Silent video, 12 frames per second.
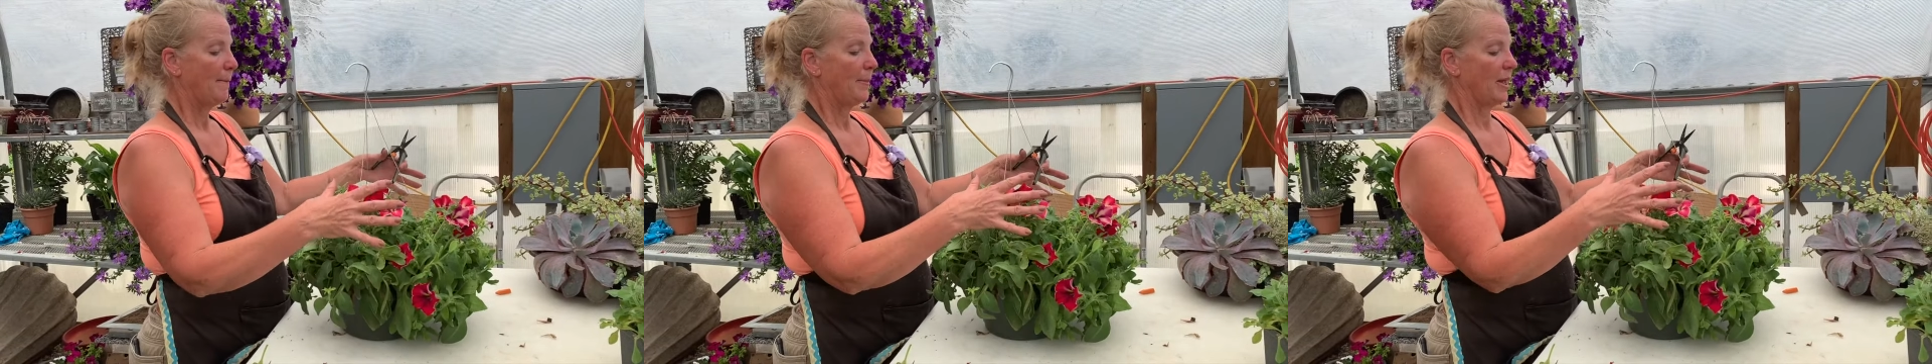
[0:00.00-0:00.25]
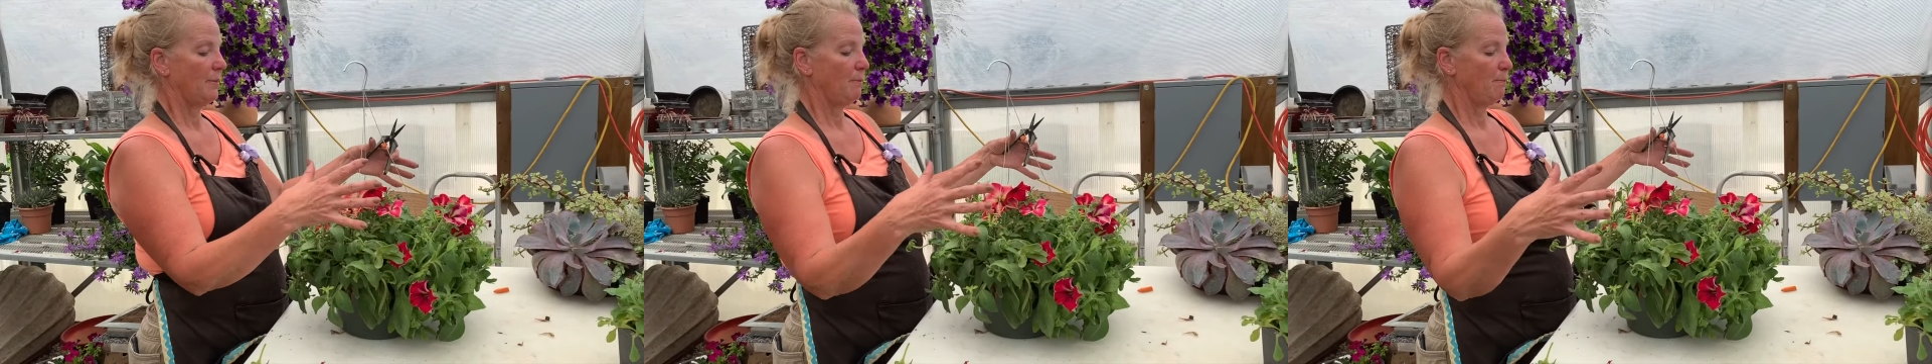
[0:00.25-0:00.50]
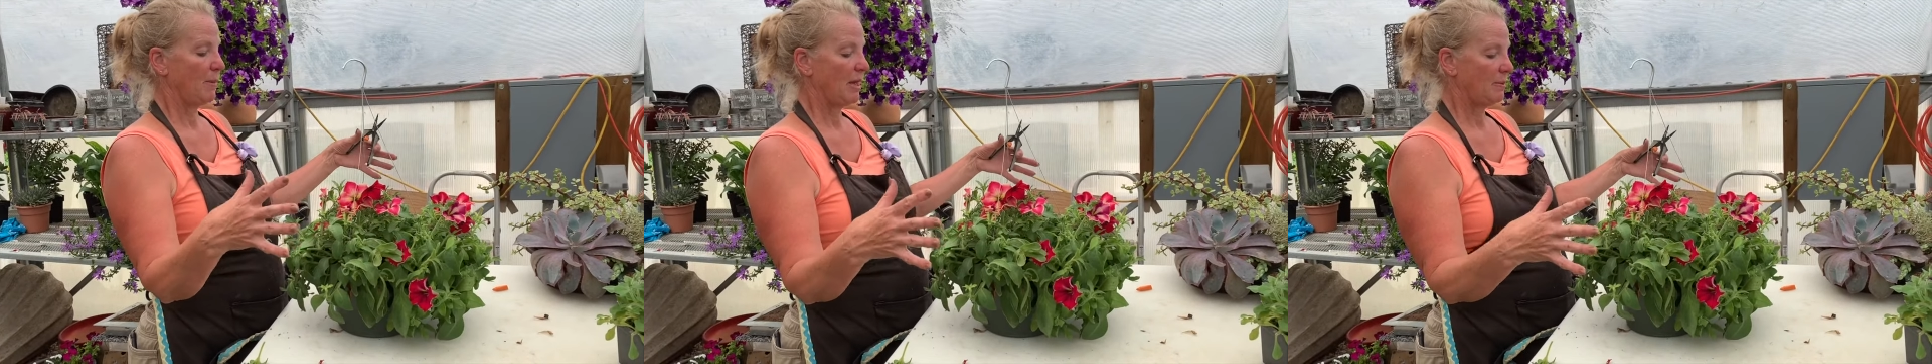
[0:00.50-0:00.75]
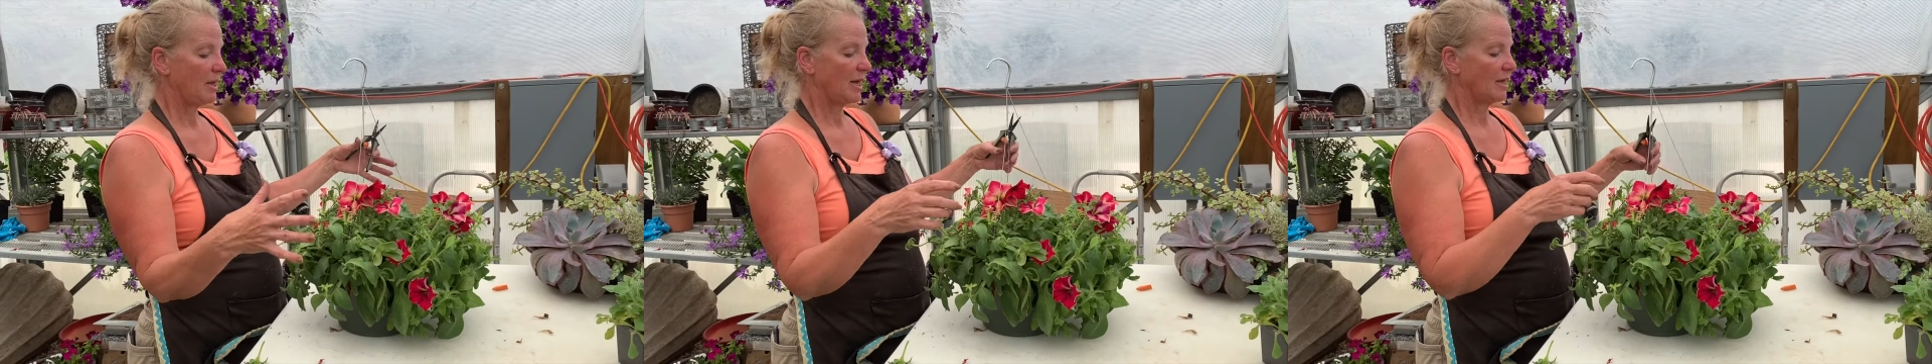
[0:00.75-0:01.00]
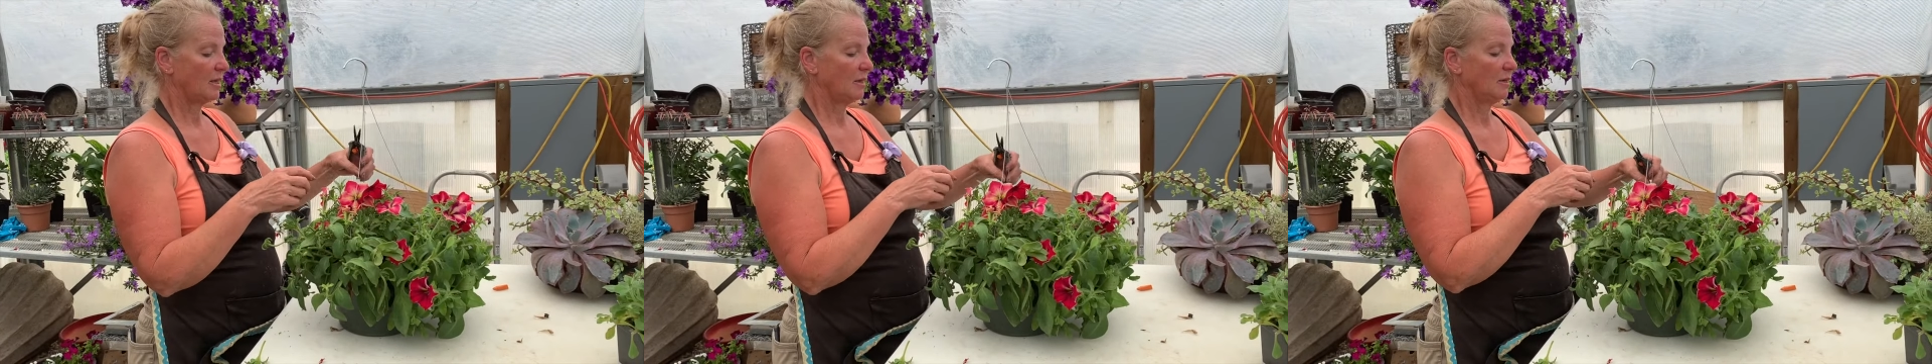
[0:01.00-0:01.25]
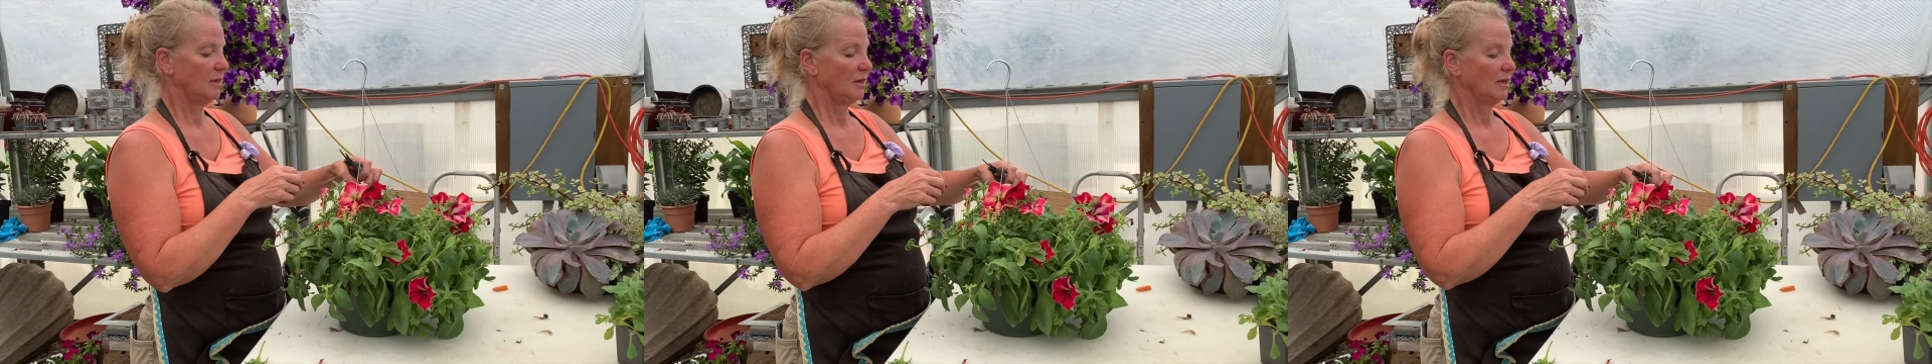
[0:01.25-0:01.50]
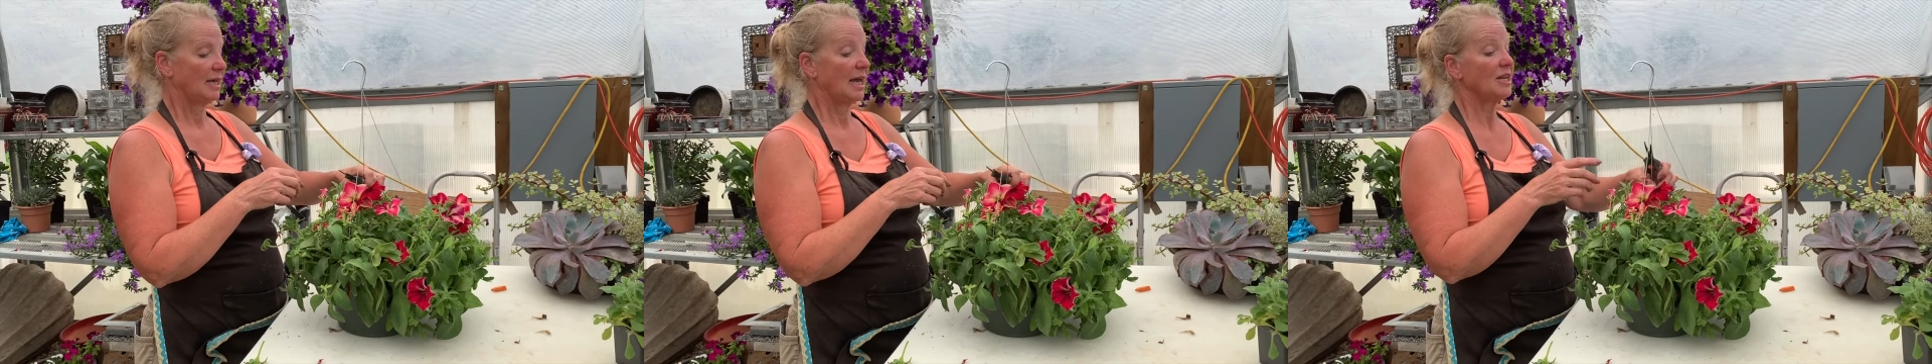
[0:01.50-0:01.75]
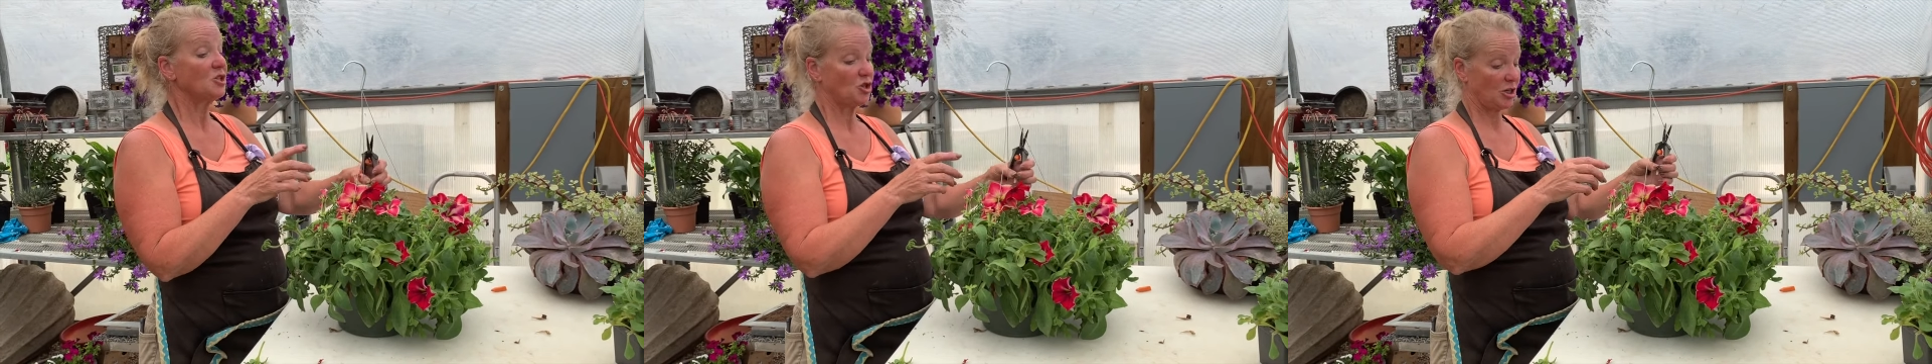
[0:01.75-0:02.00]
but maybe I can
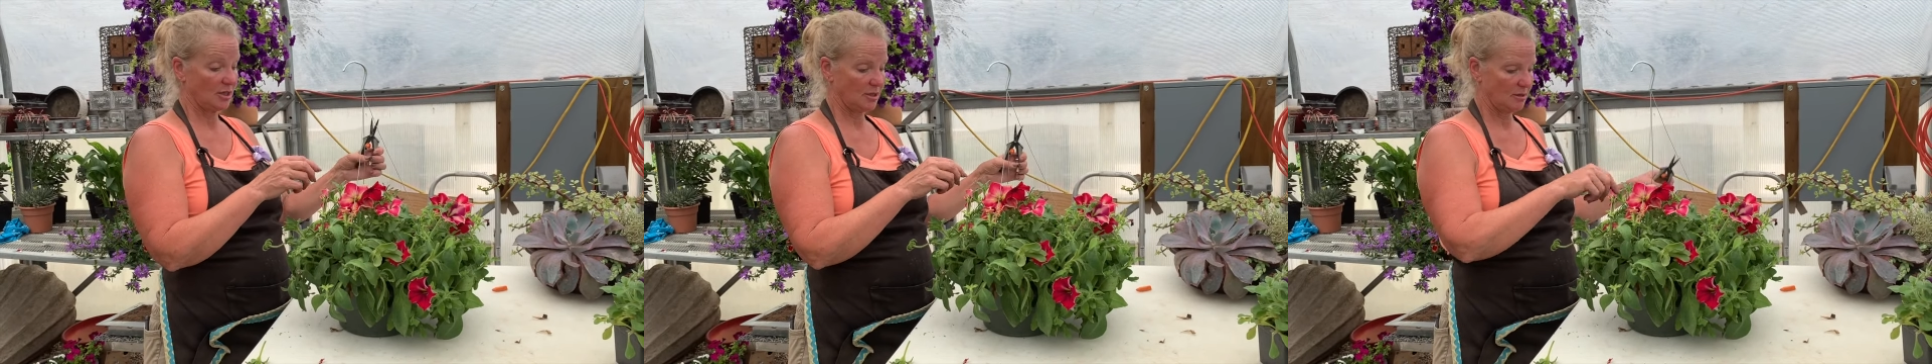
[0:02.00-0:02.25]
catch it